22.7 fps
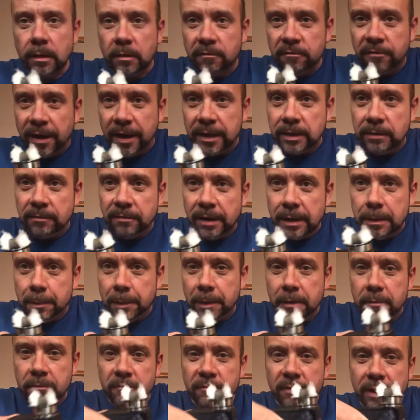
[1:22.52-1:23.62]
Vanity
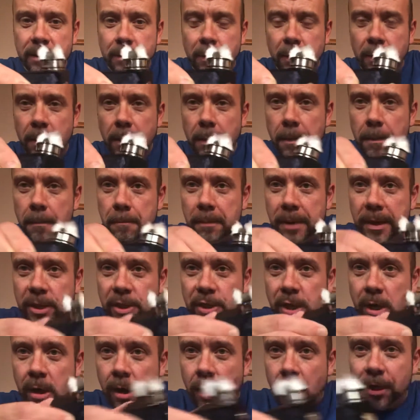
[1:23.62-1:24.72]
Vape
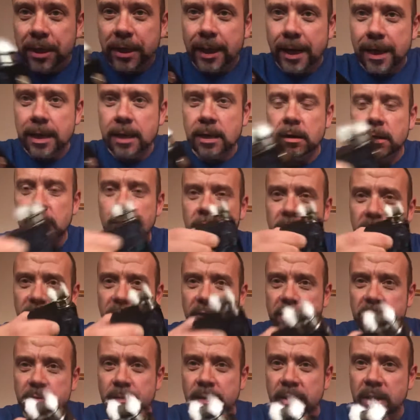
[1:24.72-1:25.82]
Mesh RDA.
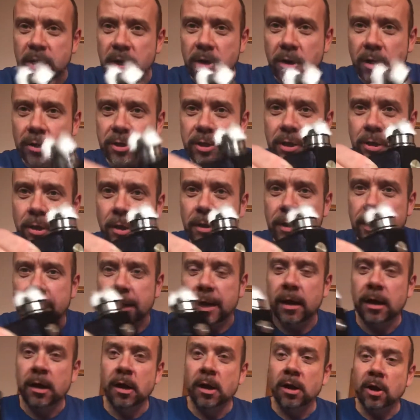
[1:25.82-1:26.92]
Fresh bit of cotton on
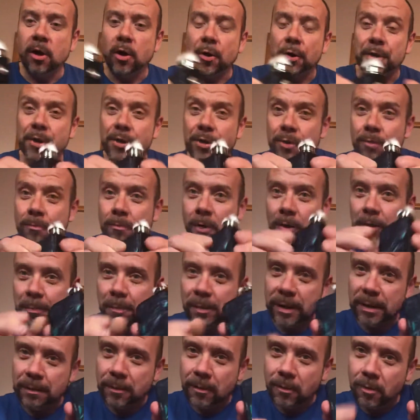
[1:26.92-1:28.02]
there. Got a new mod,
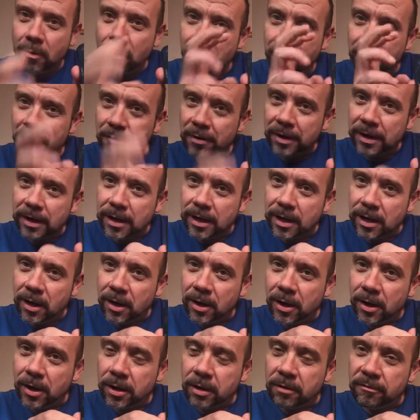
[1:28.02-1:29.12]
people, the
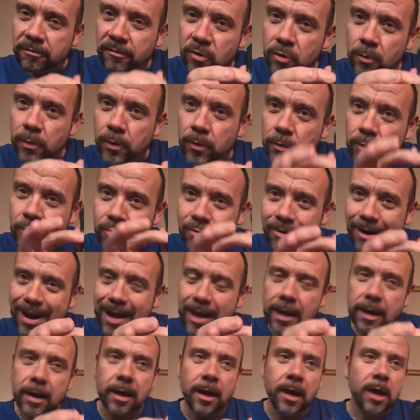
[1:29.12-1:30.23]
Voopoo
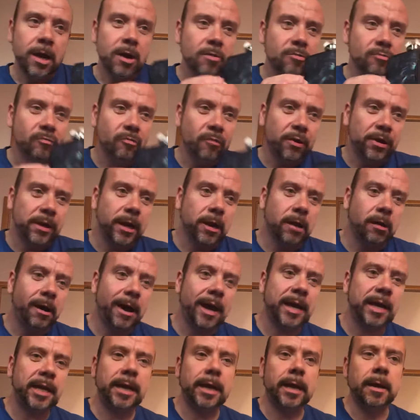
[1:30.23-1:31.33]
Drag. Really
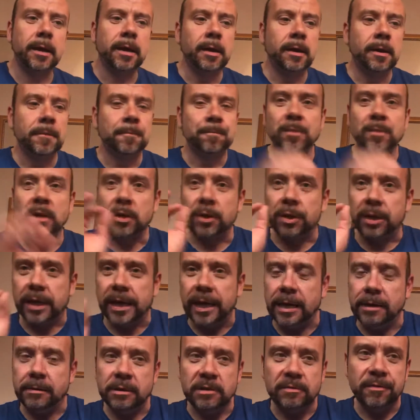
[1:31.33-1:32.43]
liking it. Going to
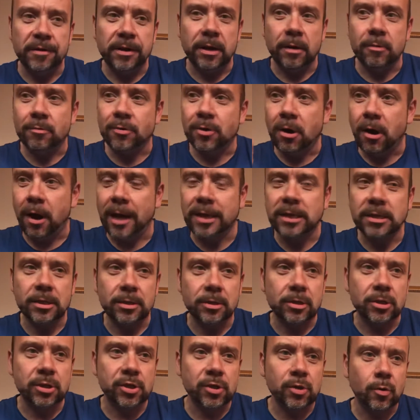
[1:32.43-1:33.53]
keep this video nice
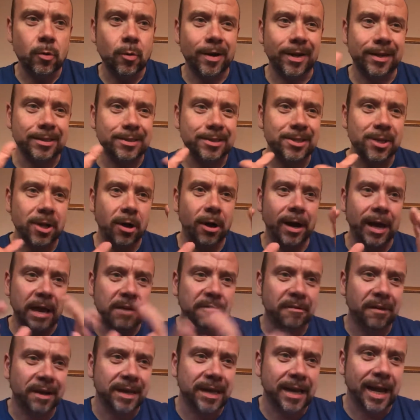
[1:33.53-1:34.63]
and short and tight
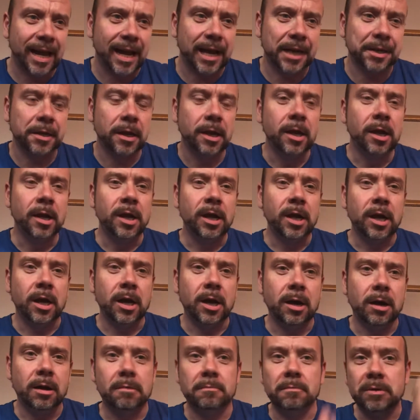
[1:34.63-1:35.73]
if I can.
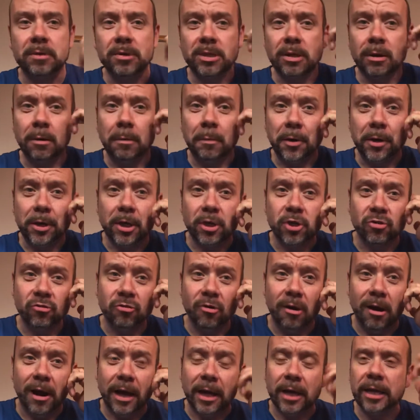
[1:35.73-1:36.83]
So I'm going to
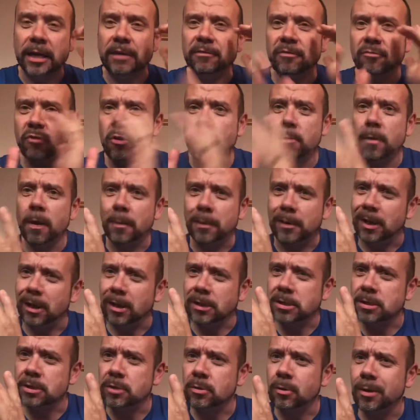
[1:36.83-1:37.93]
try. I'm going to leave the rhubarb and
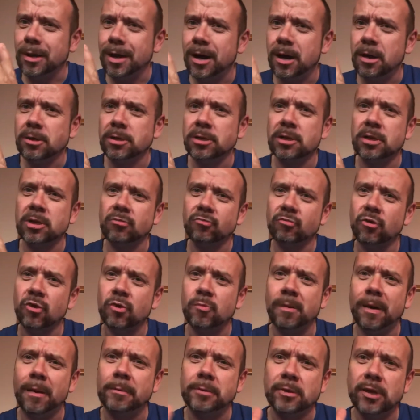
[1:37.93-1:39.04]
custard till last because
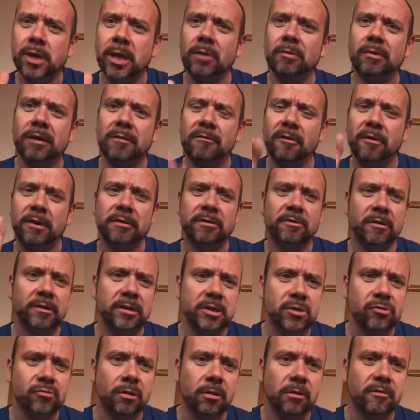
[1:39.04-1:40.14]
rhubarb is generally a very
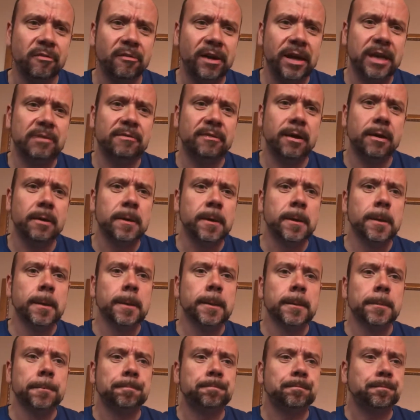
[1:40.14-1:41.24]
strong flavour.
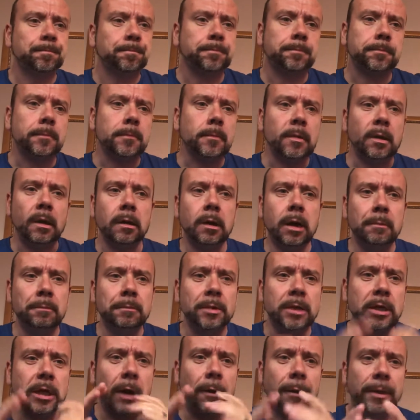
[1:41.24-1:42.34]

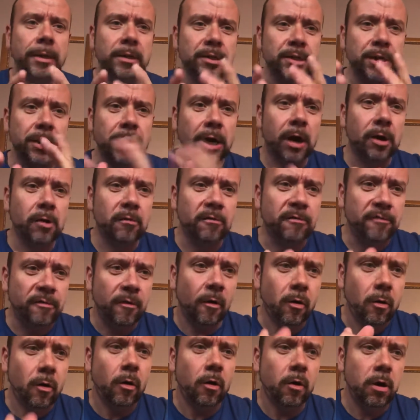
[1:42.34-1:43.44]
I'm going to go
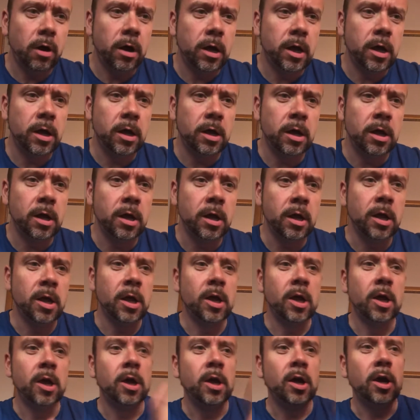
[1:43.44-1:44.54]
for
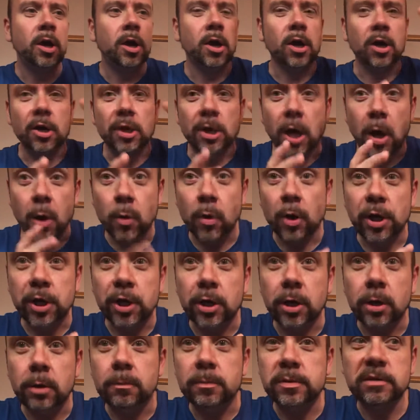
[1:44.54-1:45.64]
cola
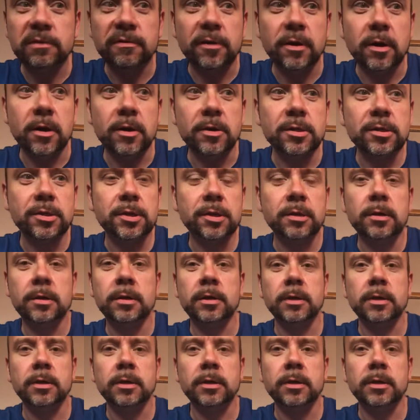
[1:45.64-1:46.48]
cubes first.